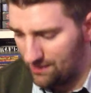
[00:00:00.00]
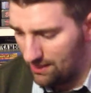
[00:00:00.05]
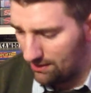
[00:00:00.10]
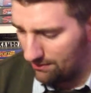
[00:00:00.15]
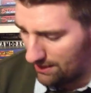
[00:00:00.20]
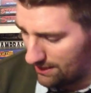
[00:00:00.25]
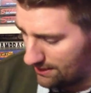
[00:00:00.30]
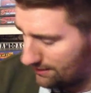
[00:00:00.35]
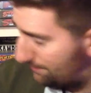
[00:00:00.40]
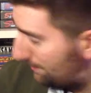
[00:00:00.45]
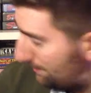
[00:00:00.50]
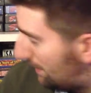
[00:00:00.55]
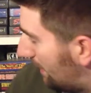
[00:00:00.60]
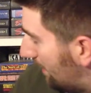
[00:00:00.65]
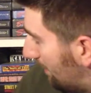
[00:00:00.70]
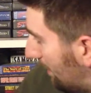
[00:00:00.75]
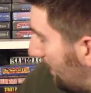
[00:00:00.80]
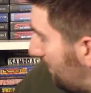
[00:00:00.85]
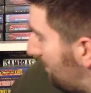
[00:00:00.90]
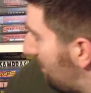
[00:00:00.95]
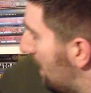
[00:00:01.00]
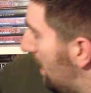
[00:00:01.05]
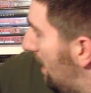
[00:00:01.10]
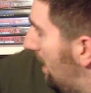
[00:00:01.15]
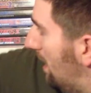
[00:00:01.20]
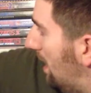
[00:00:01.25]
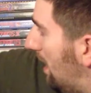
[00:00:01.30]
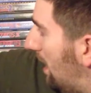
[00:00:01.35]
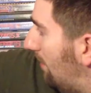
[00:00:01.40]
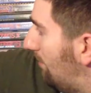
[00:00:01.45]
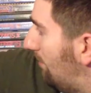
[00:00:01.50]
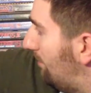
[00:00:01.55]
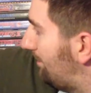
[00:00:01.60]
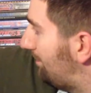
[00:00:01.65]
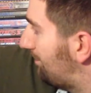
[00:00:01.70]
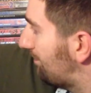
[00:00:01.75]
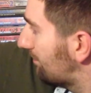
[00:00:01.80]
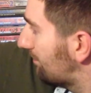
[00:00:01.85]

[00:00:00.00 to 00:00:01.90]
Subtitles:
nowadays. But